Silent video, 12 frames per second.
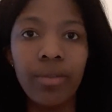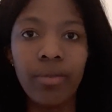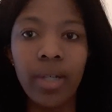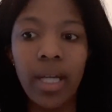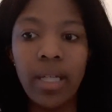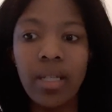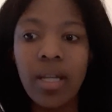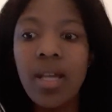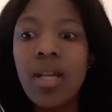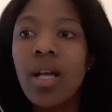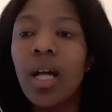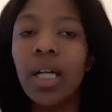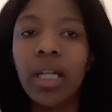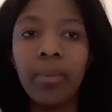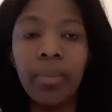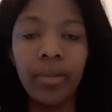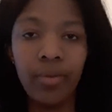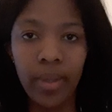find a
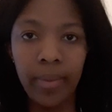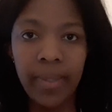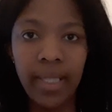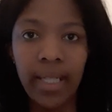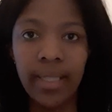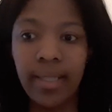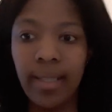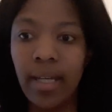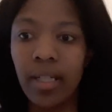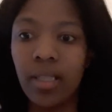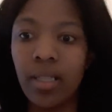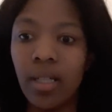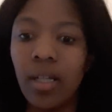couple of websites that